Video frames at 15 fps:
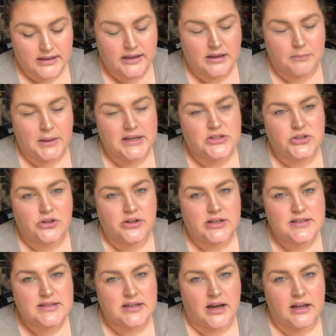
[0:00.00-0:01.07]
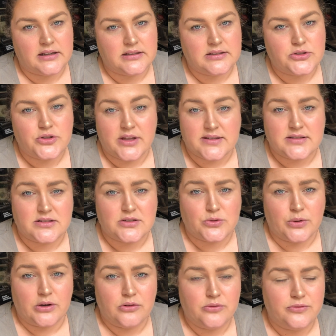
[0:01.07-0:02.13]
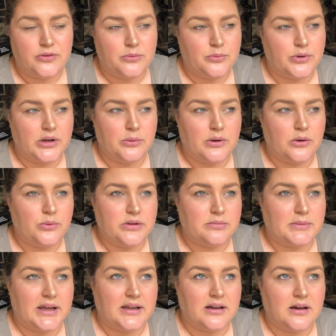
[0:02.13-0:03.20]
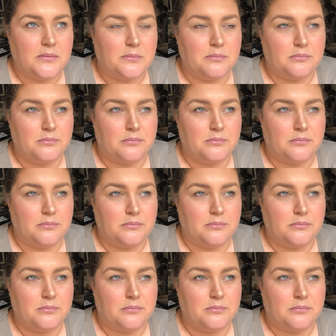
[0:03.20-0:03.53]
Yeah, my journey started in 2012 pretty well with makeup,